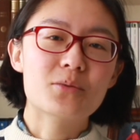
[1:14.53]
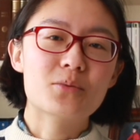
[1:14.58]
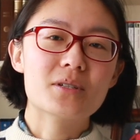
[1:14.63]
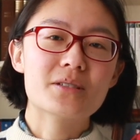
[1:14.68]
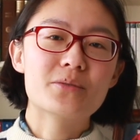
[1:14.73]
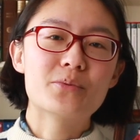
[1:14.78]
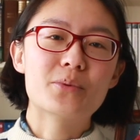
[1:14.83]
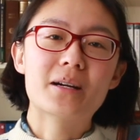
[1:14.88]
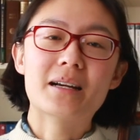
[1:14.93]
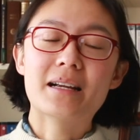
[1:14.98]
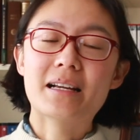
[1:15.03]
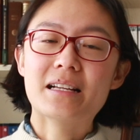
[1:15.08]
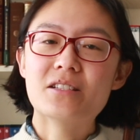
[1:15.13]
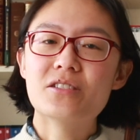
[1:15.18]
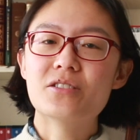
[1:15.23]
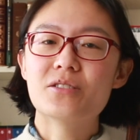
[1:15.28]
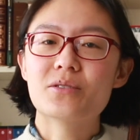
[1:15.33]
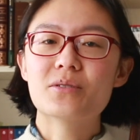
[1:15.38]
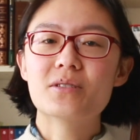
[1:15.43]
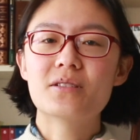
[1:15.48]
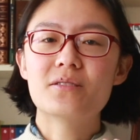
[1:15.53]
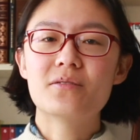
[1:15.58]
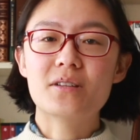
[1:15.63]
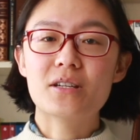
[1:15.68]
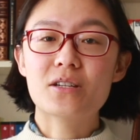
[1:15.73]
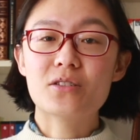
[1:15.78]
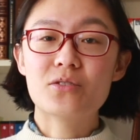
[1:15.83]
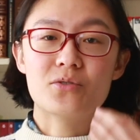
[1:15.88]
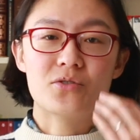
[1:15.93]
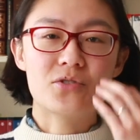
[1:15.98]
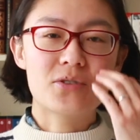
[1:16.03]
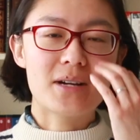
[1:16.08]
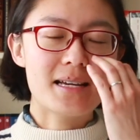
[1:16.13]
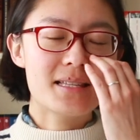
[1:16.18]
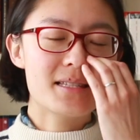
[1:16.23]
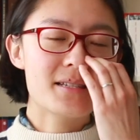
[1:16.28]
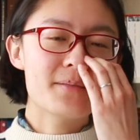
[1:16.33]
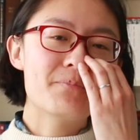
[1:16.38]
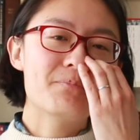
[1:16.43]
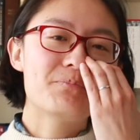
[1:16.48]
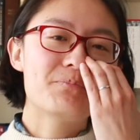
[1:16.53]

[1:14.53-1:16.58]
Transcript: was Where Angels Fear to Tread.